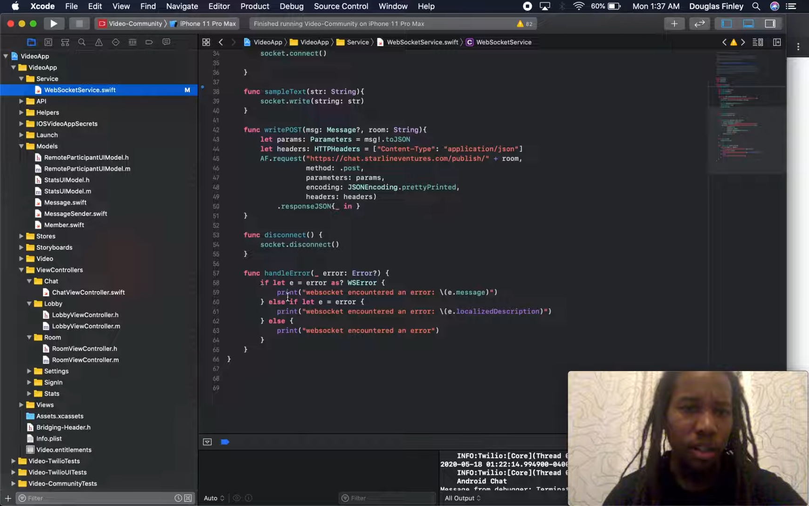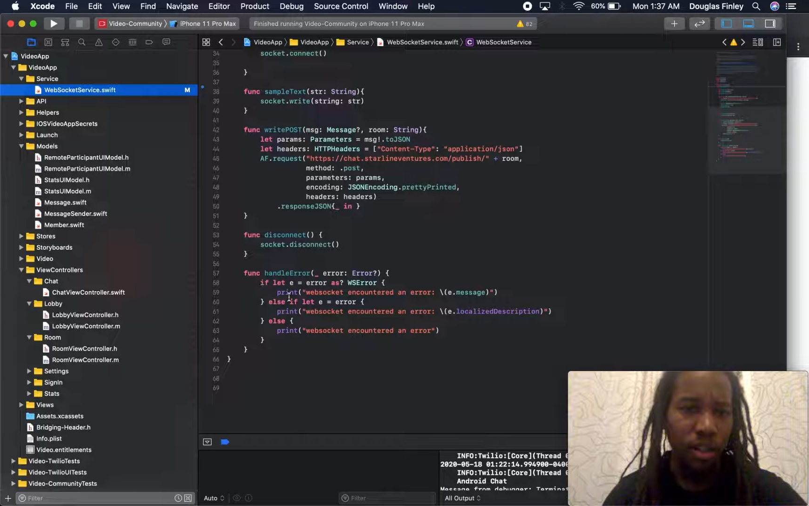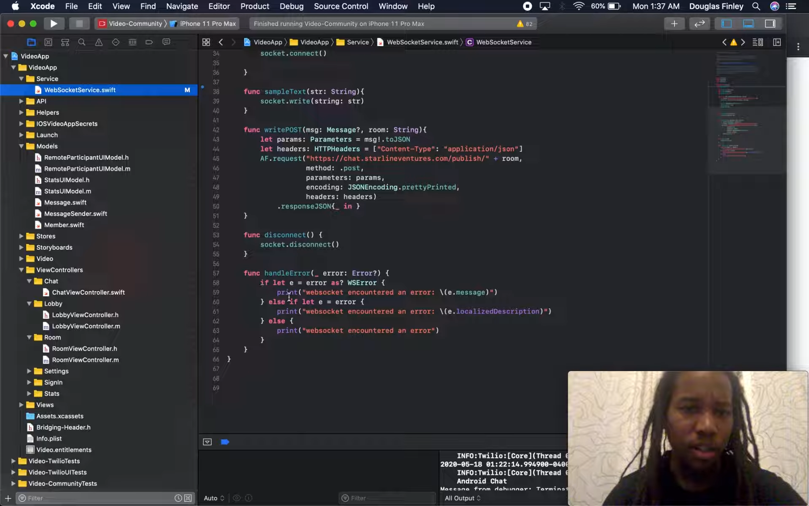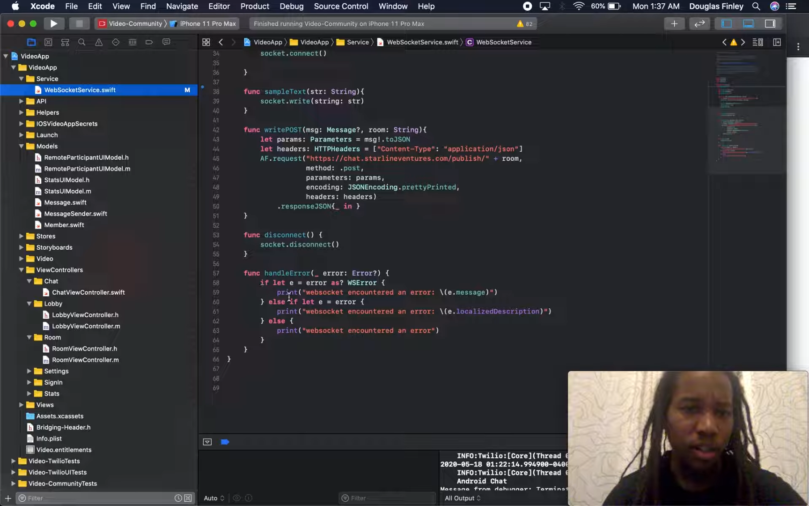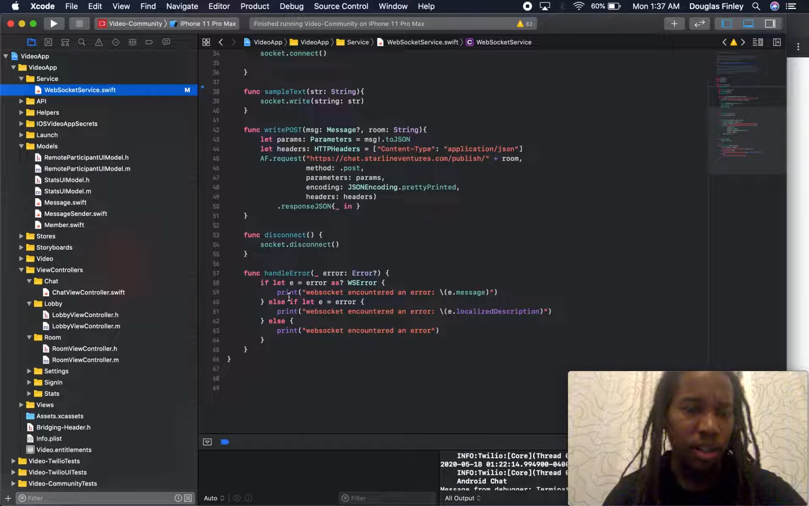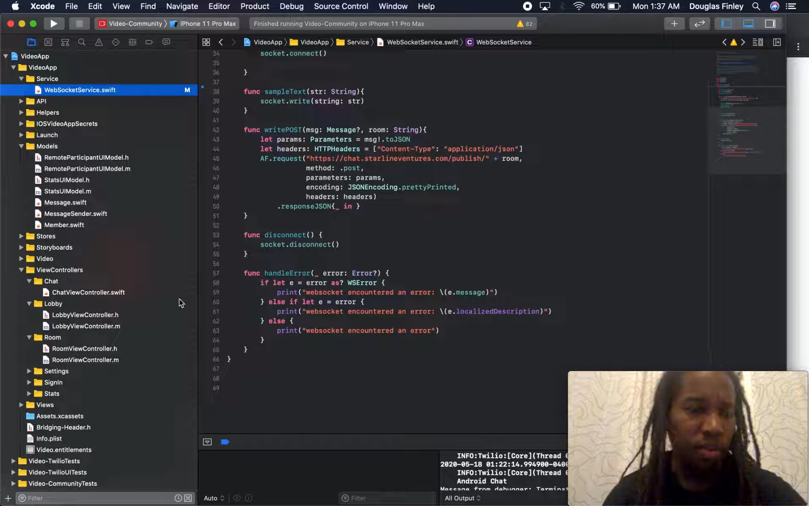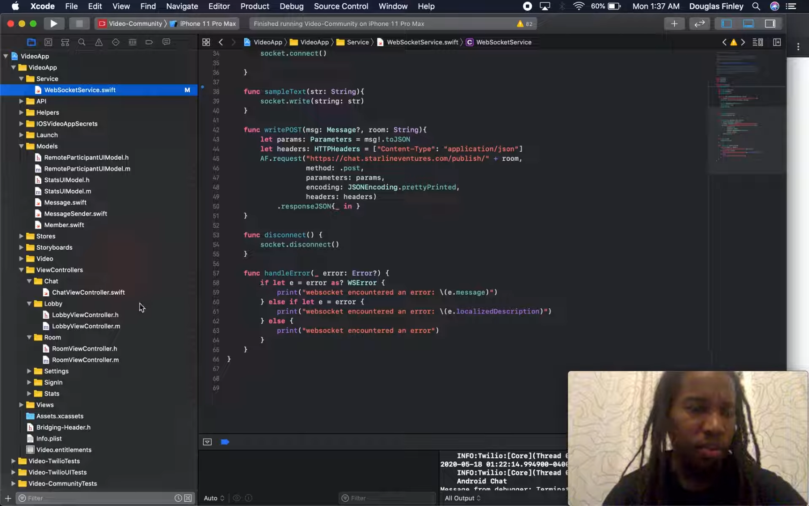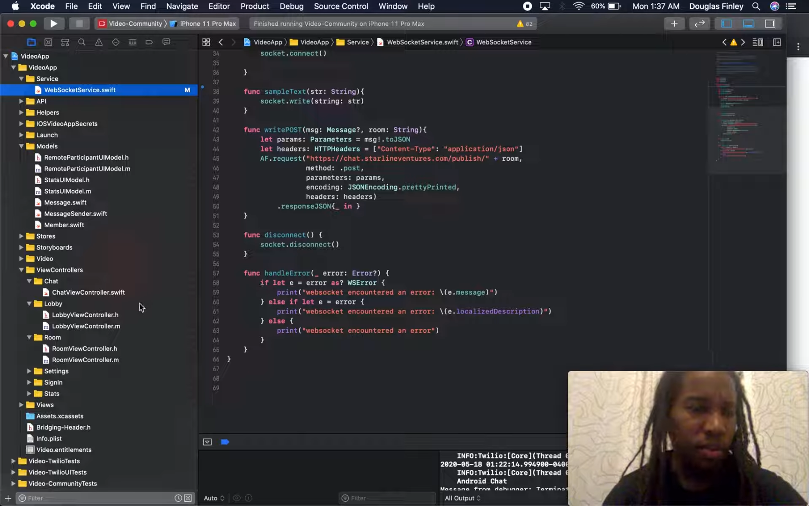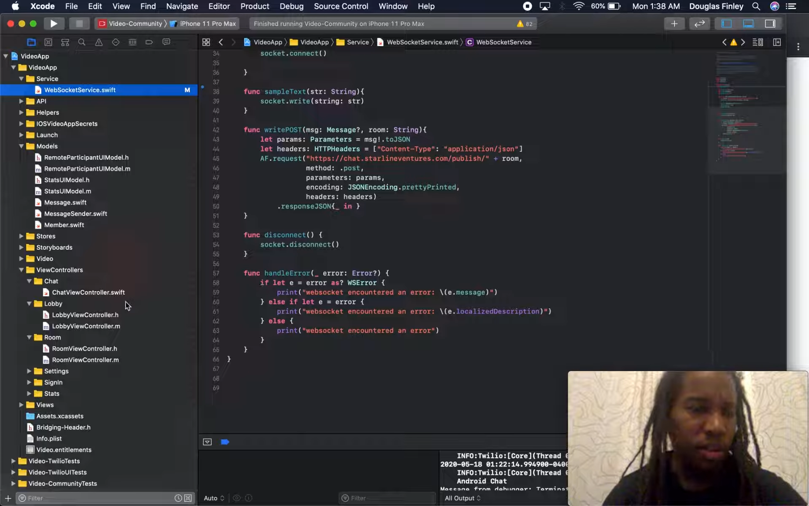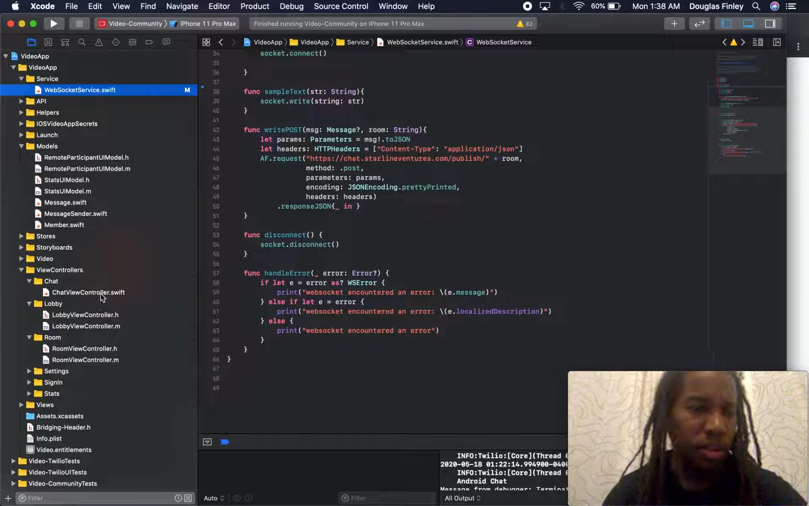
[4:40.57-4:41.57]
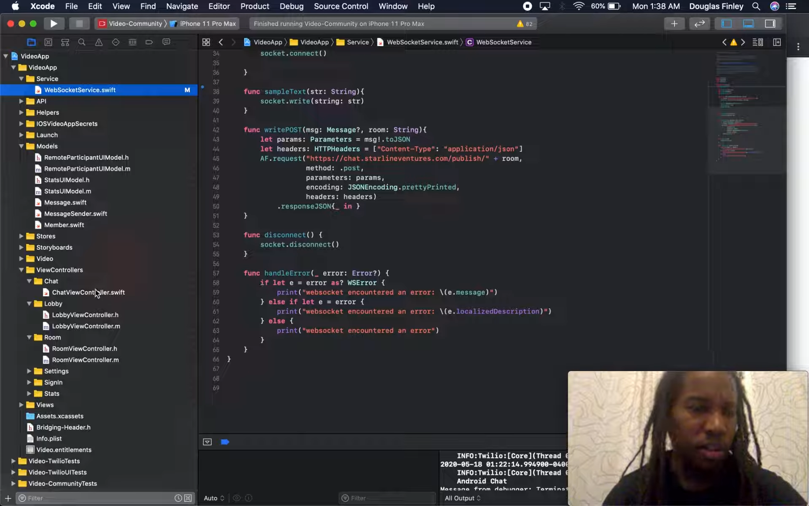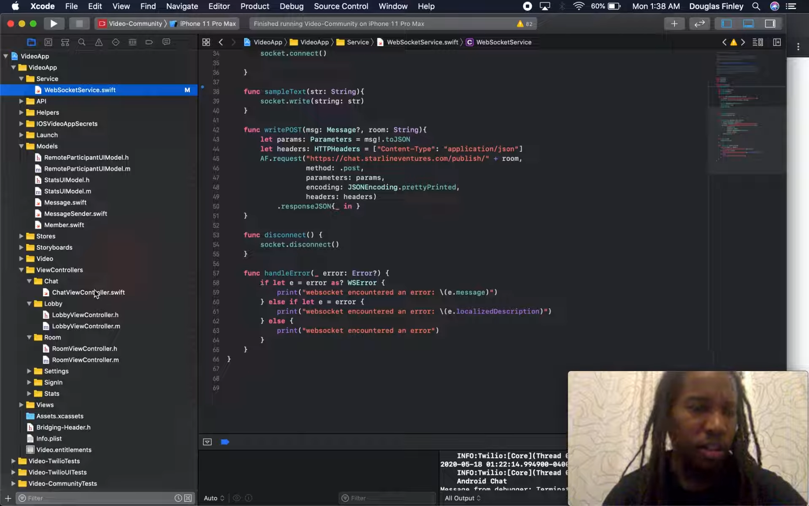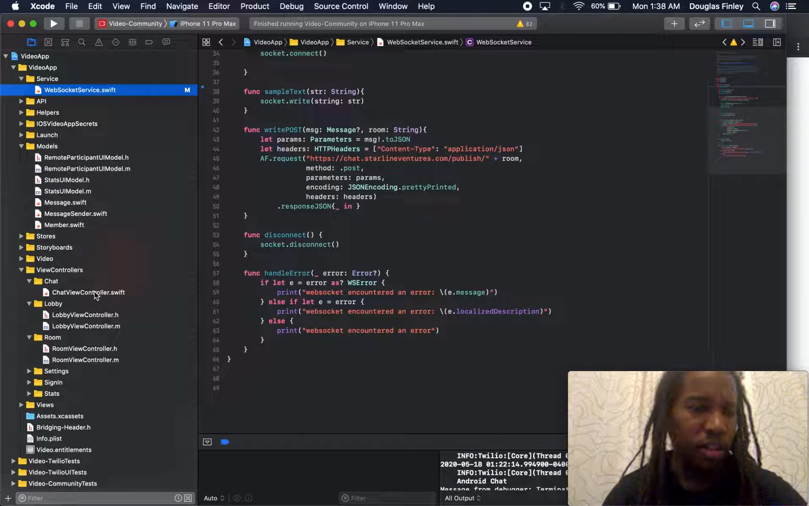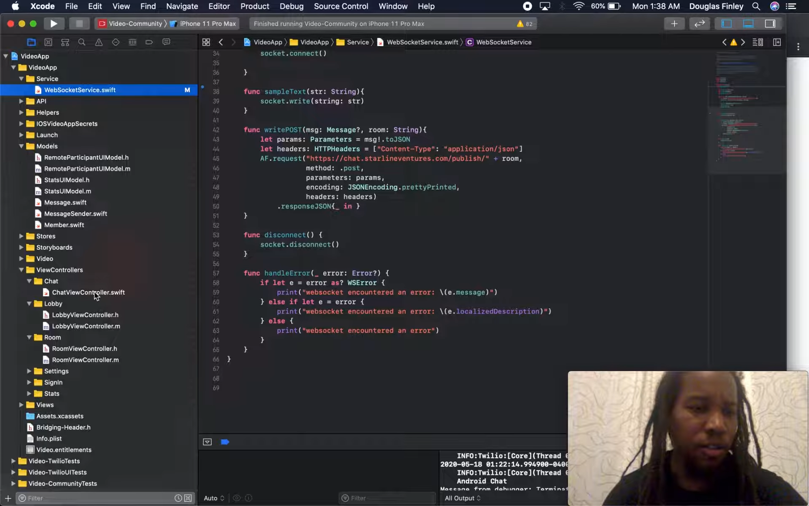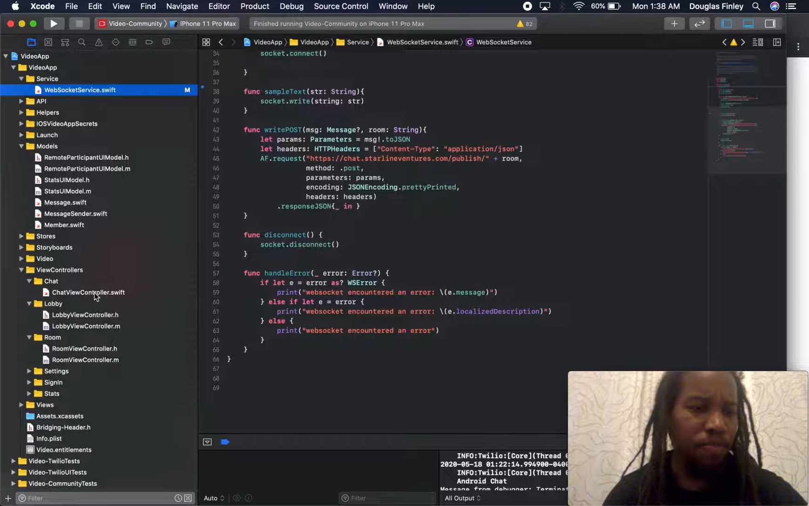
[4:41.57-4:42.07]
That's just how I put it in
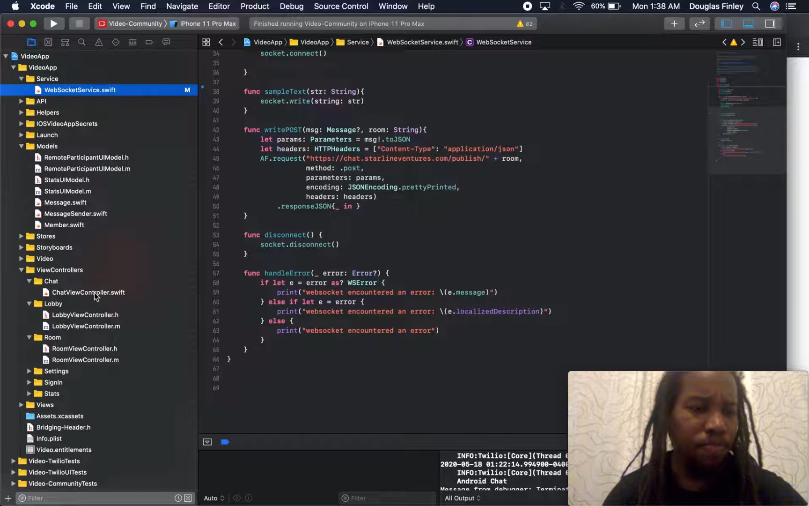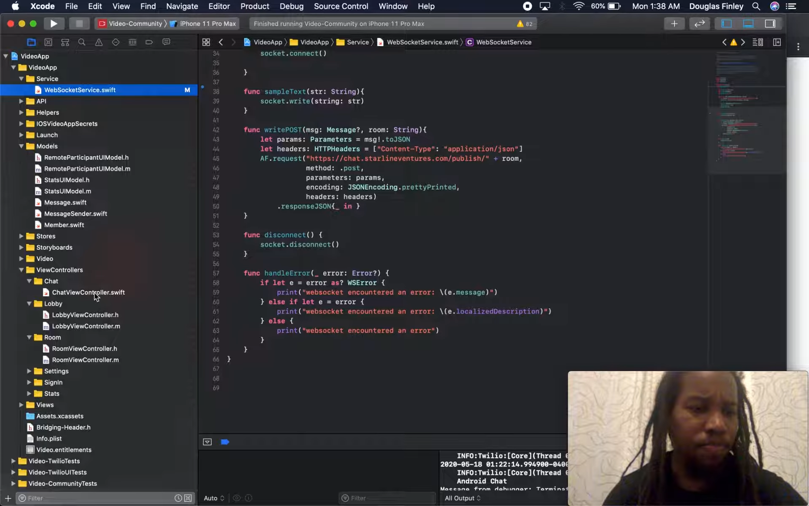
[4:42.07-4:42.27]
here.